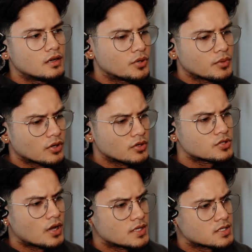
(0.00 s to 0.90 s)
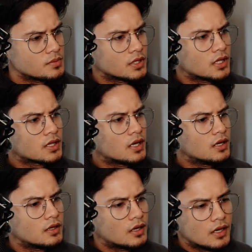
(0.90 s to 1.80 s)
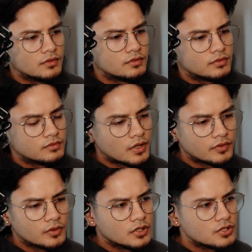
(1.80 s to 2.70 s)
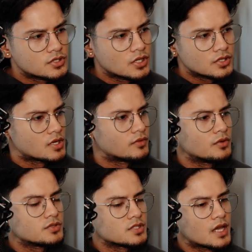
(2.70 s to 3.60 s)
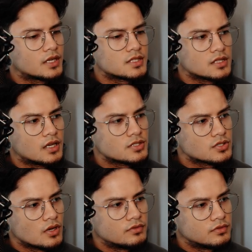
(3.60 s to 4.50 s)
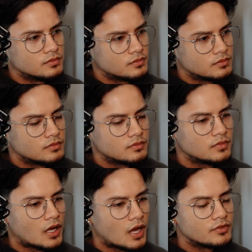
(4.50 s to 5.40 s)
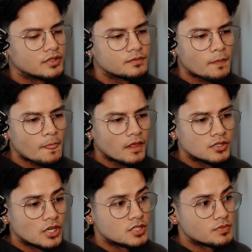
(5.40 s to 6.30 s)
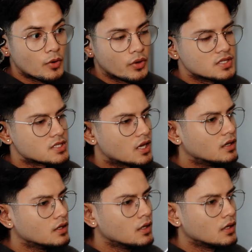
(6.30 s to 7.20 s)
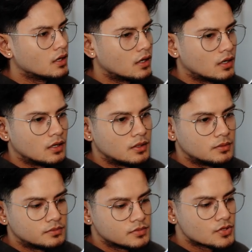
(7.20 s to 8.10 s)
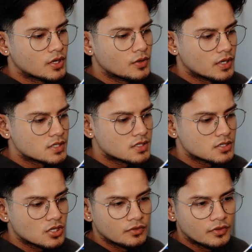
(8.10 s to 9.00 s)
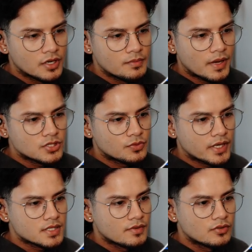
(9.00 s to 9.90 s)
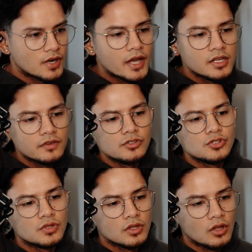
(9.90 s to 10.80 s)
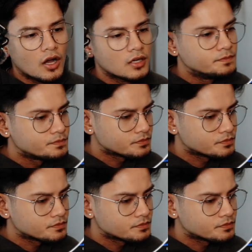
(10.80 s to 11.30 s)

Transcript: Premiere also has something like that. I've never really used it because I've always just had this LUT, so I haven't changed my ways yet. So anyways, convert it back to Rec 709 if you shoot in log.